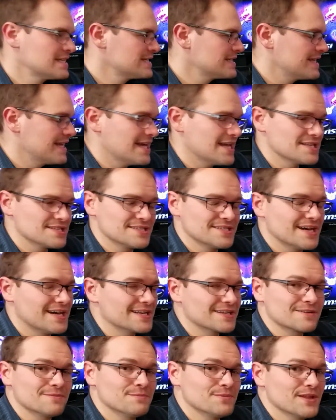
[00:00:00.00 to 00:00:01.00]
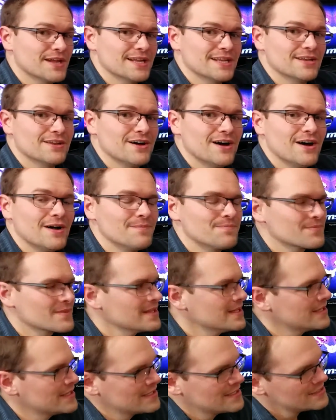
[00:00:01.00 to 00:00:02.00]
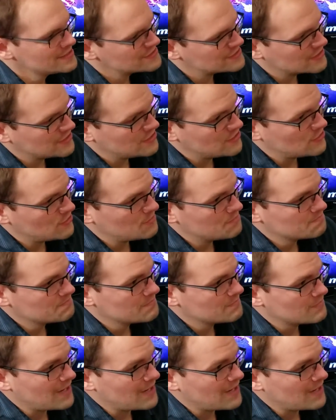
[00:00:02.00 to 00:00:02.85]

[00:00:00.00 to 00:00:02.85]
That is not a complaint at all. So